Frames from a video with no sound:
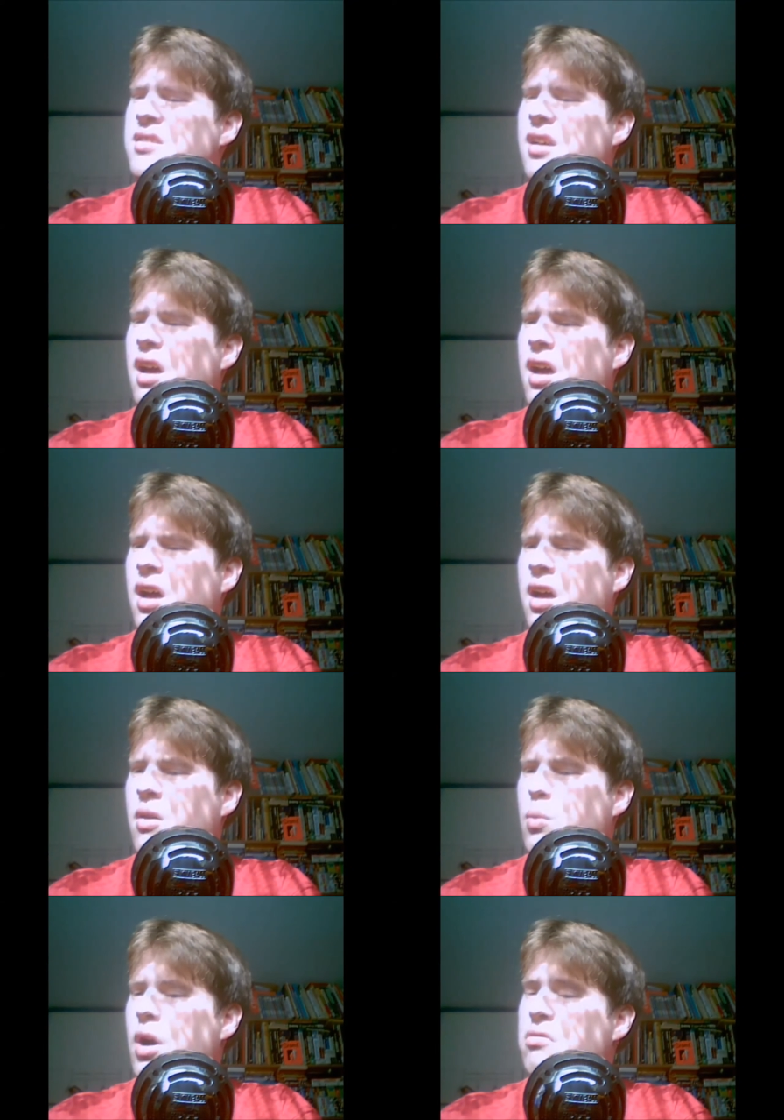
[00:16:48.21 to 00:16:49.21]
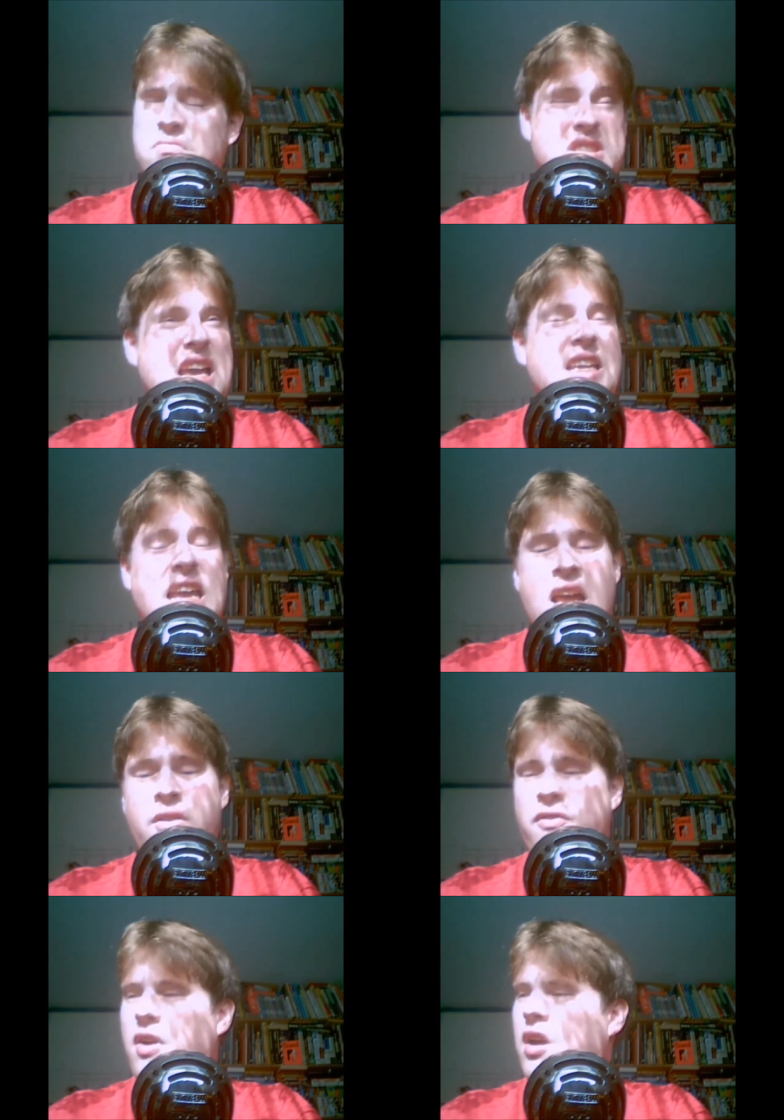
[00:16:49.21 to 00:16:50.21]
and
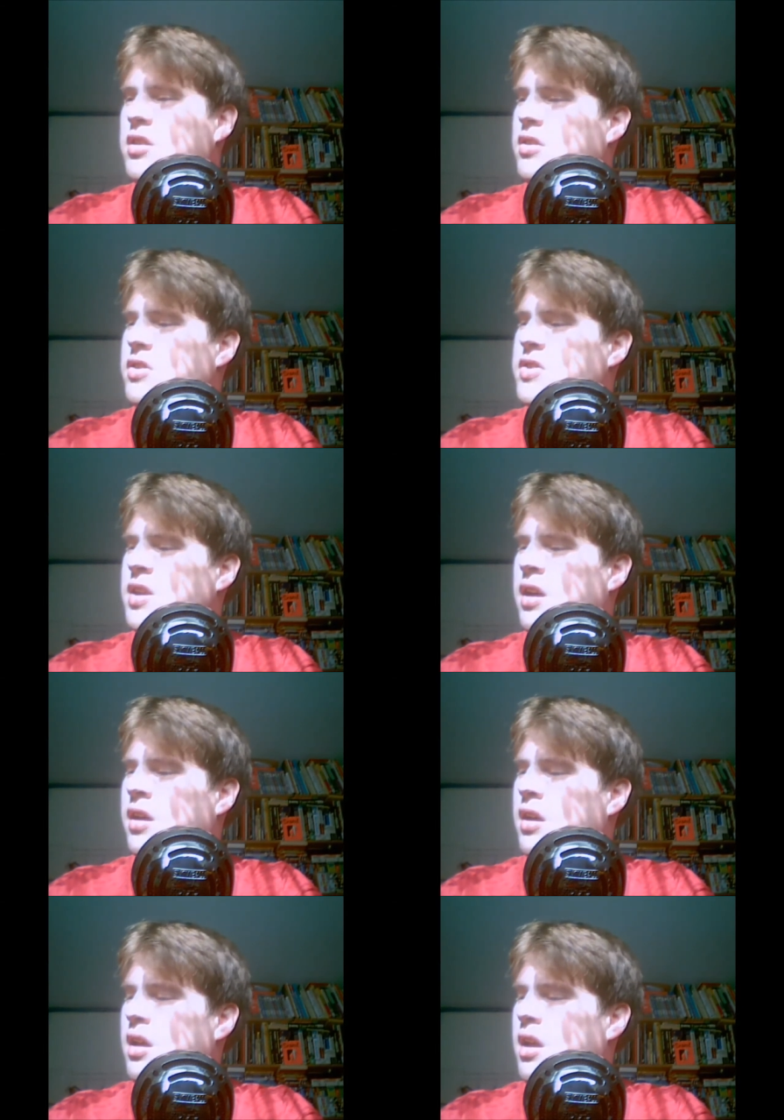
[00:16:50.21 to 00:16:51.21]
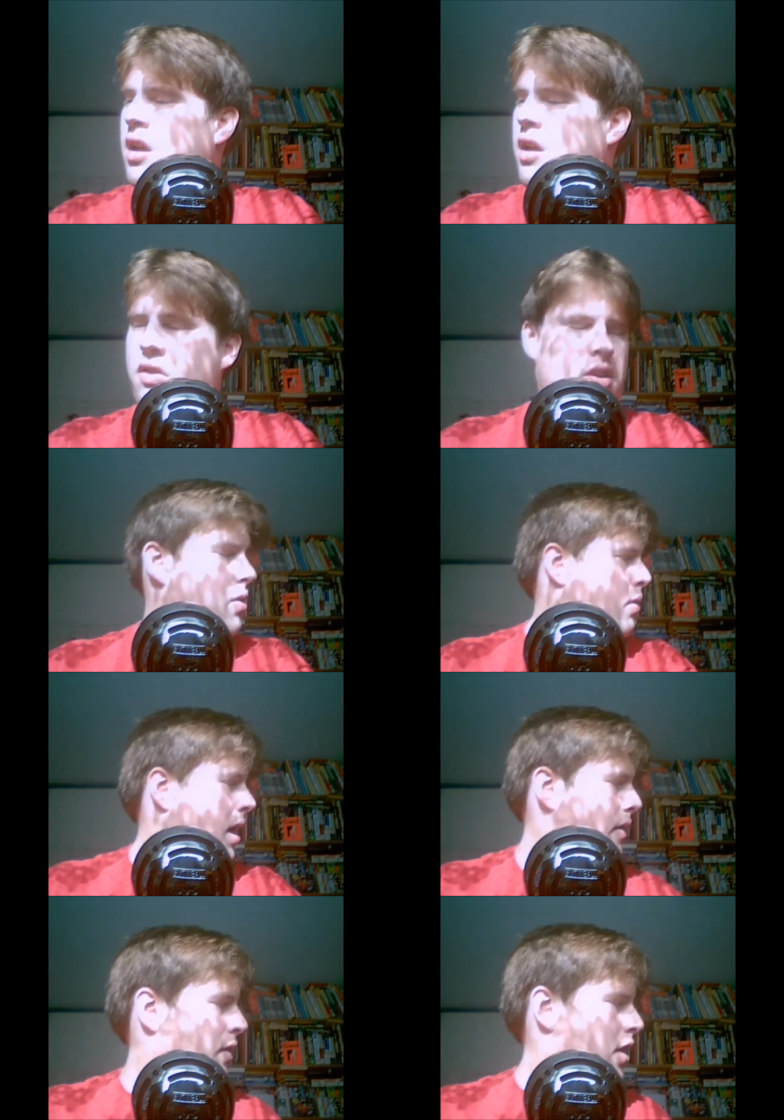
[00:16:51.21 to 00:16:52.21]
third, because the
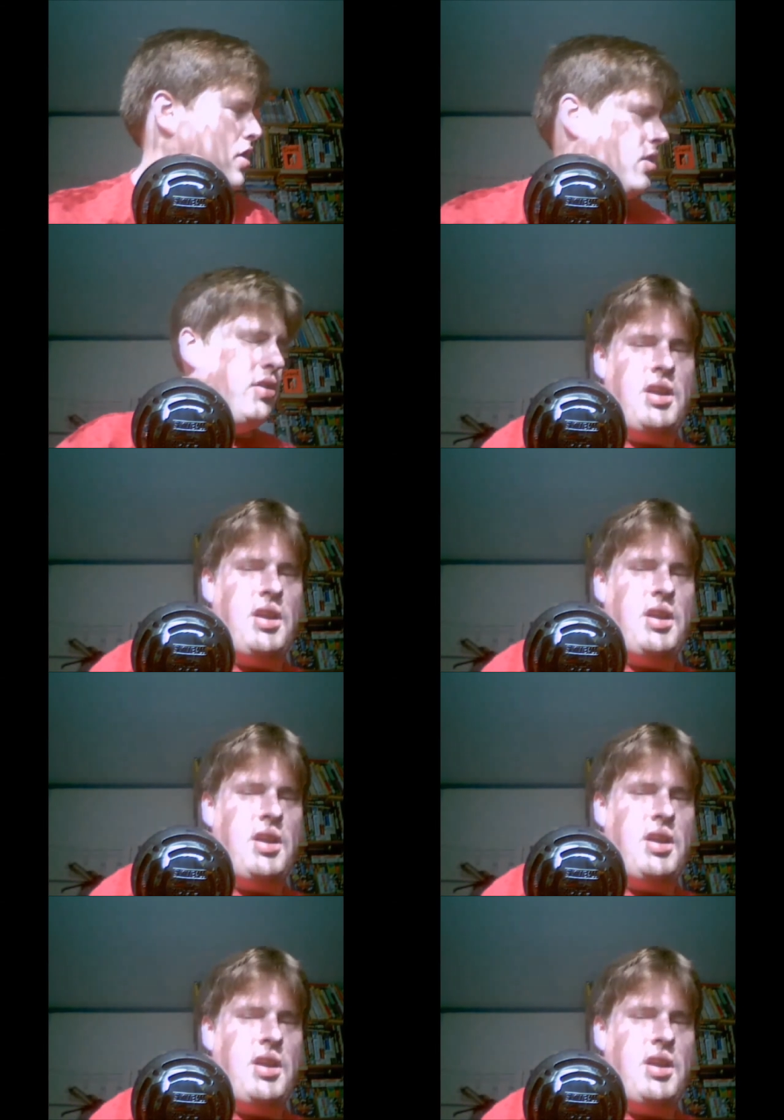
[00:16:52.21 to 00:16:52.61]
UK version